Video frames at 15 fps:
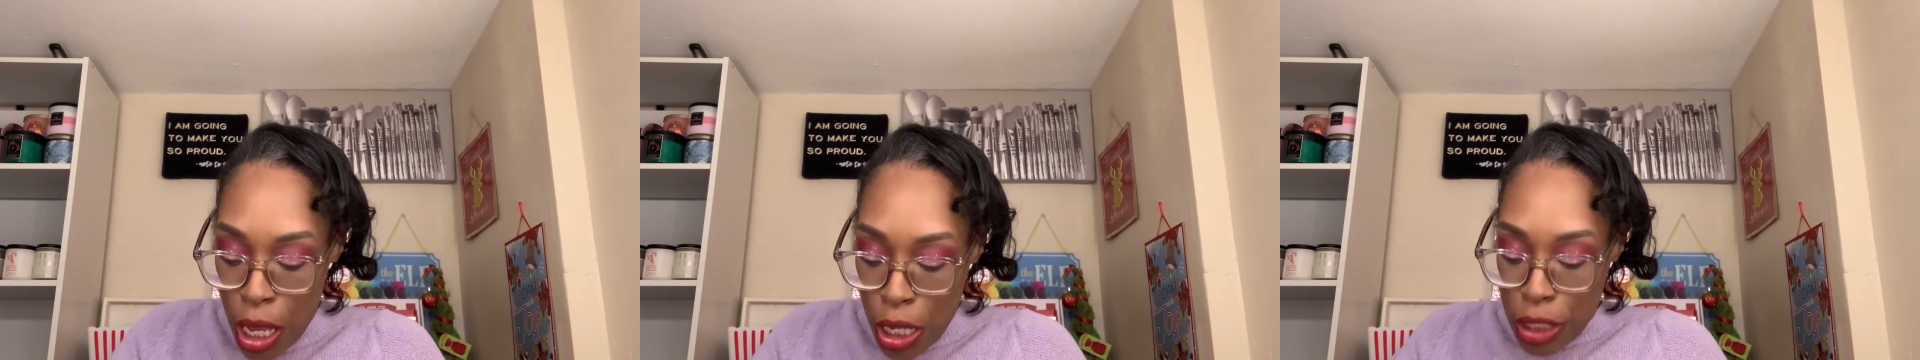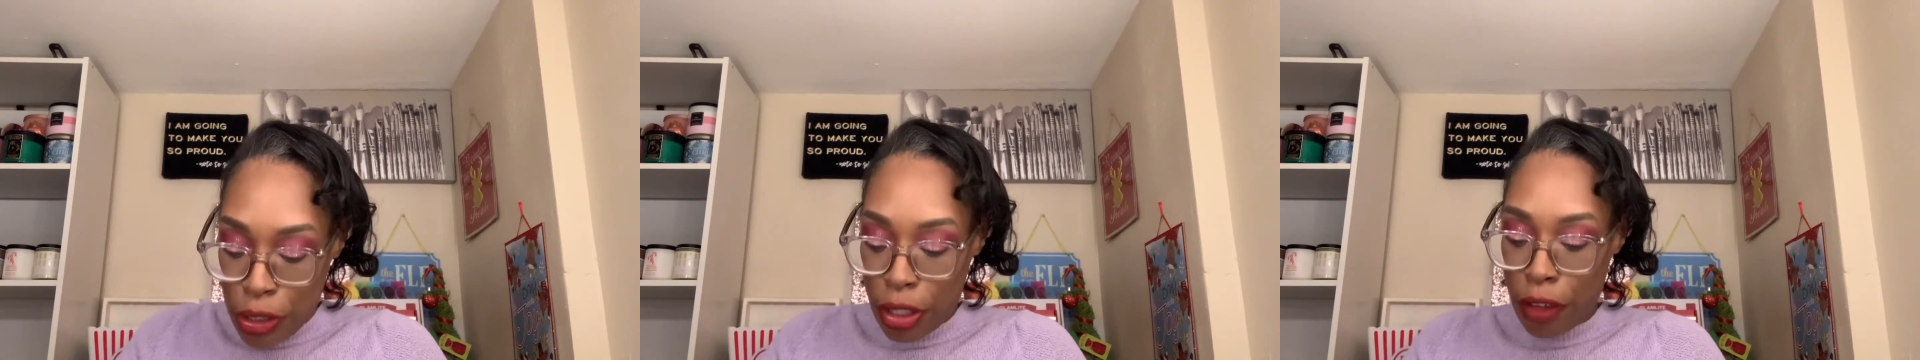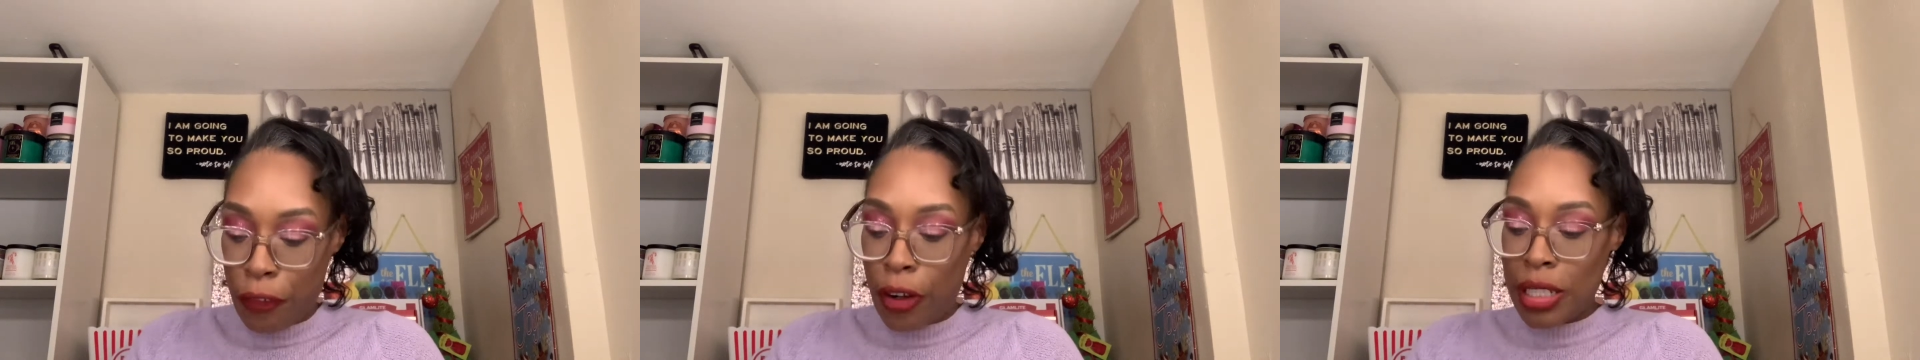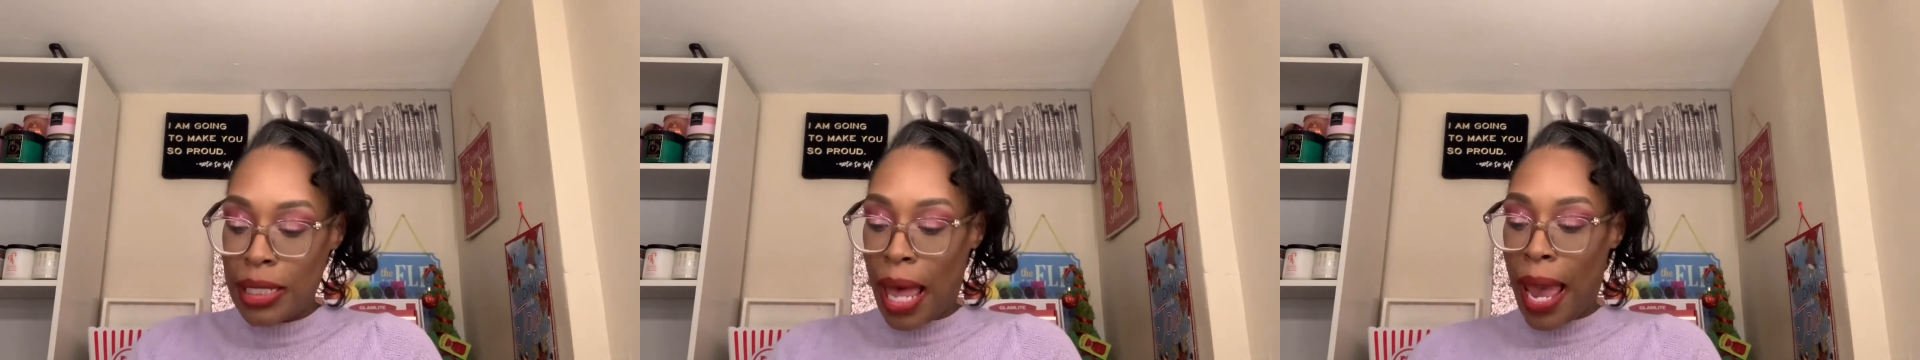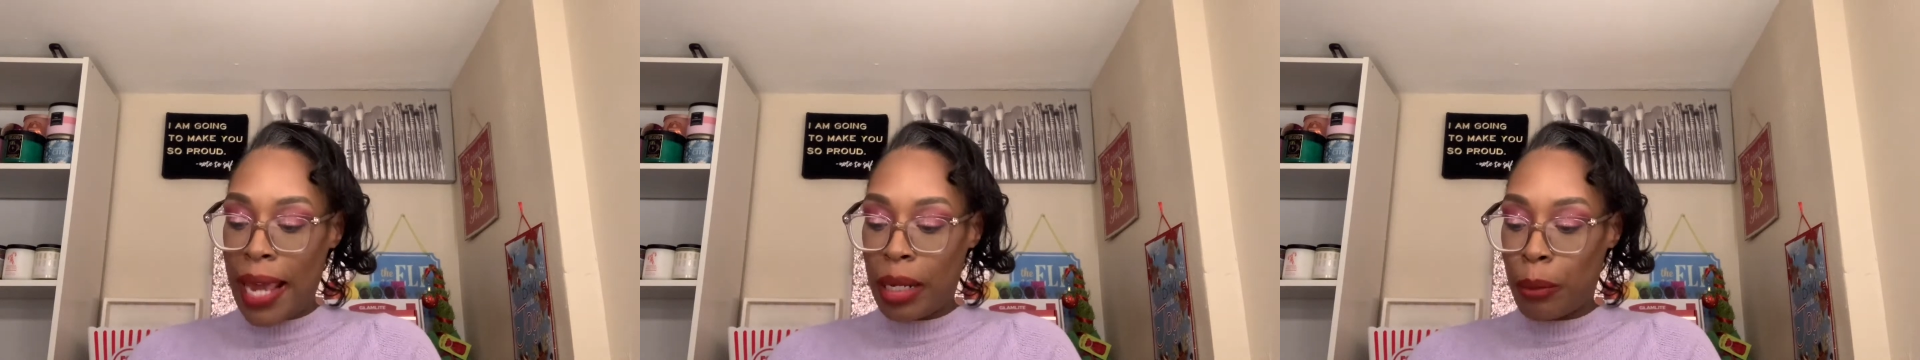So the first
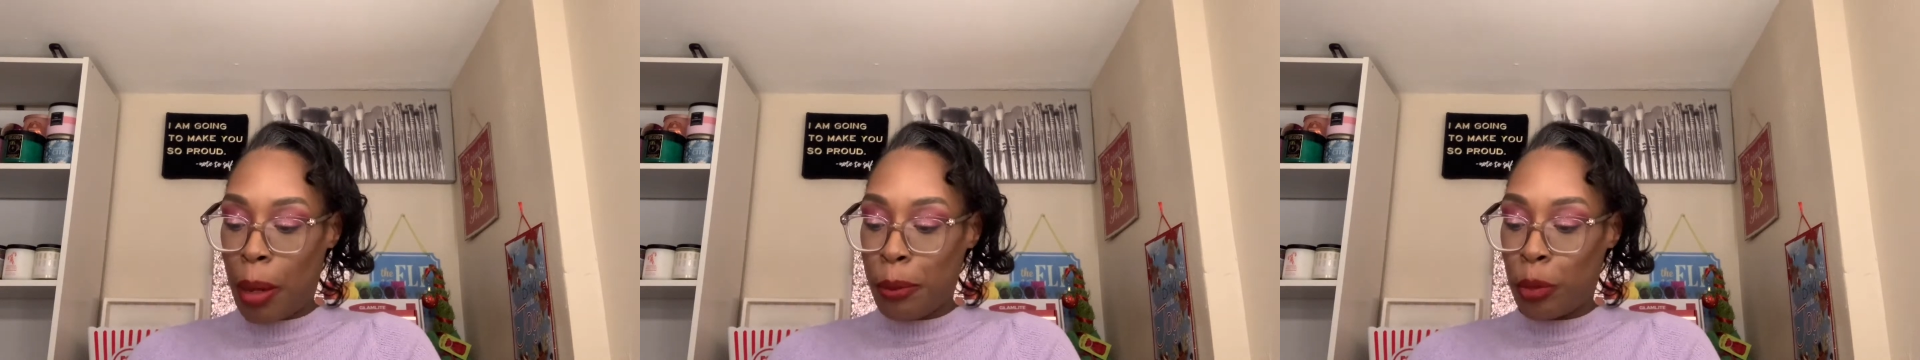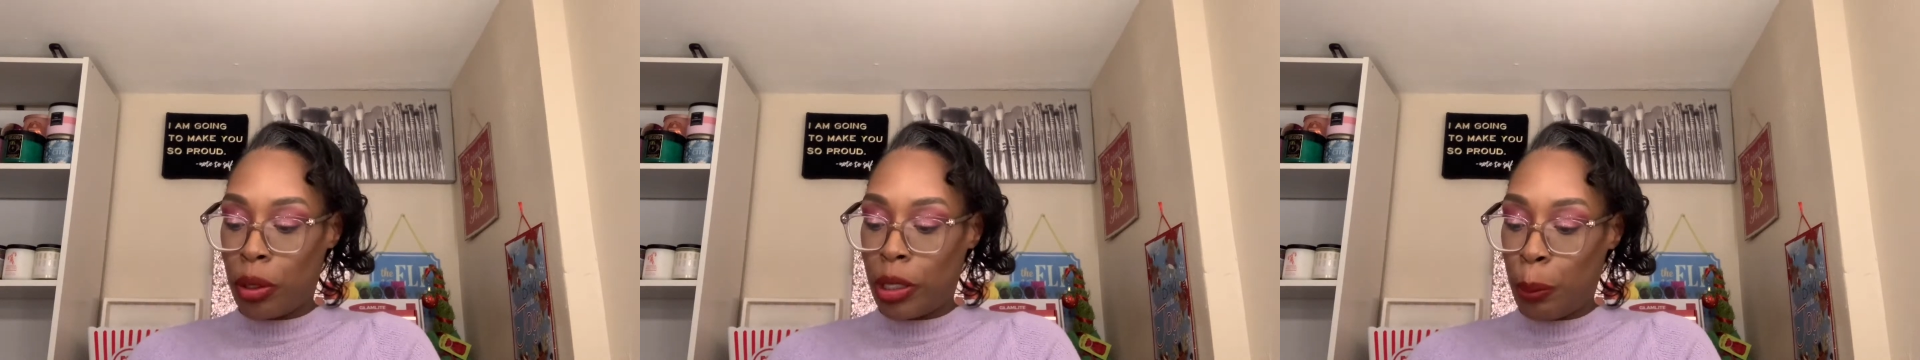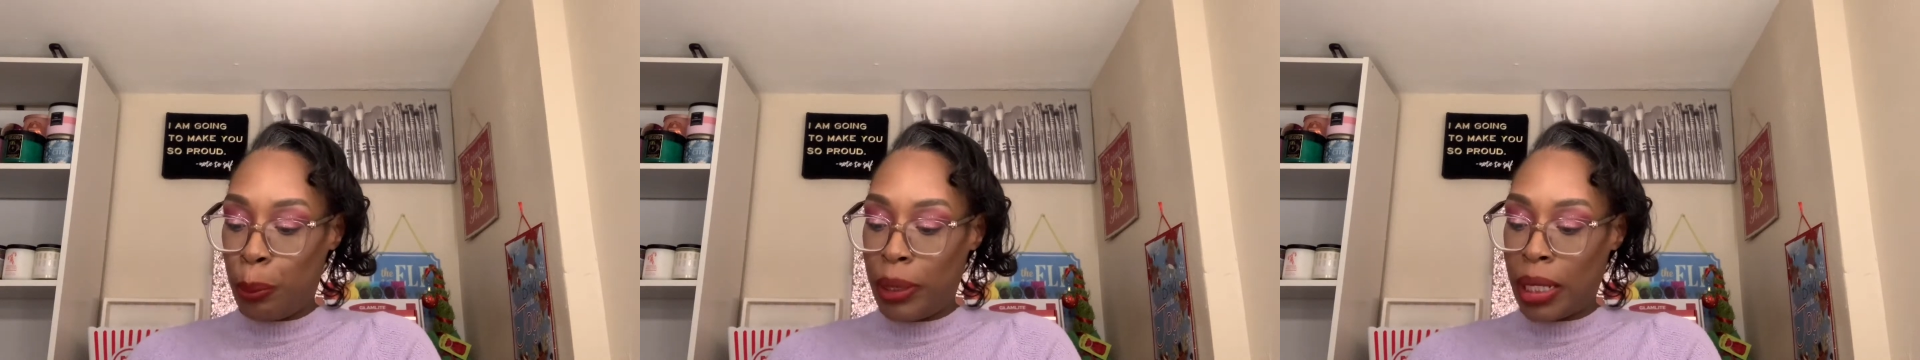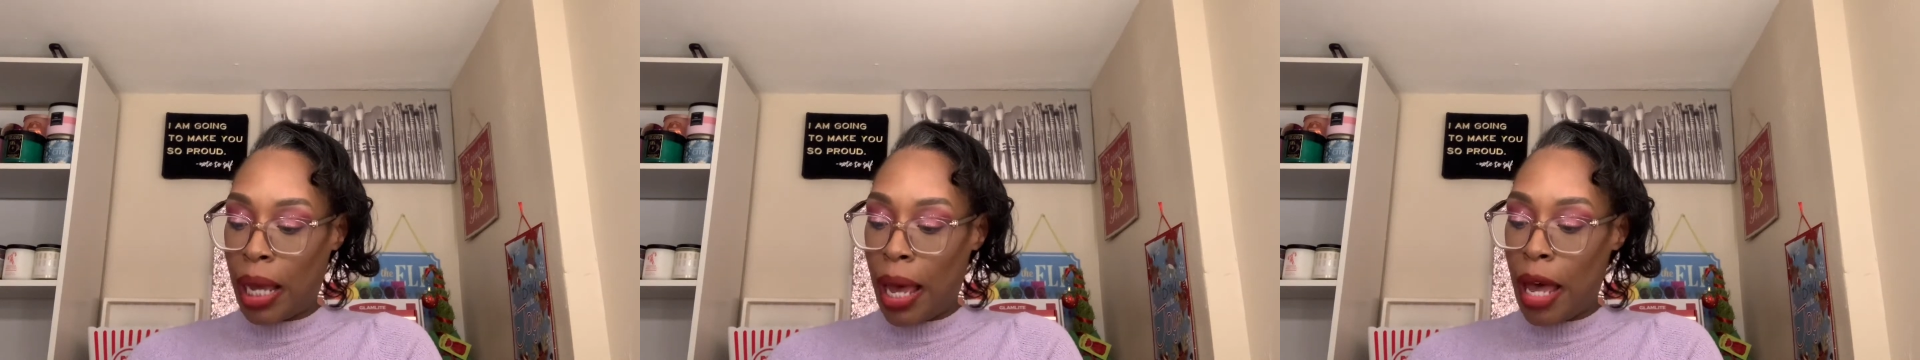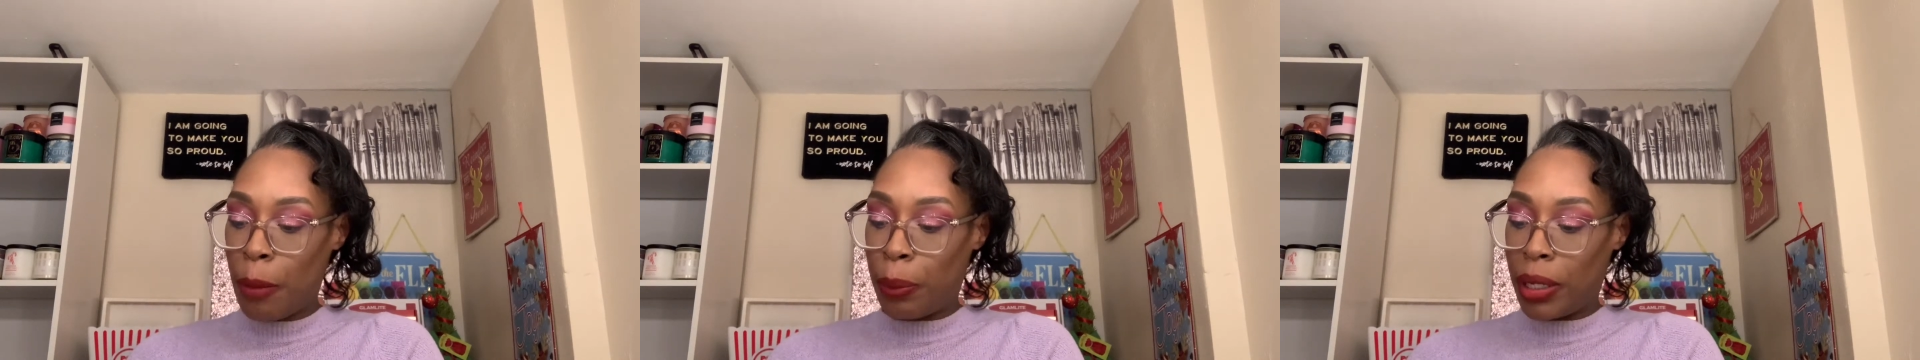item I'm going to pick up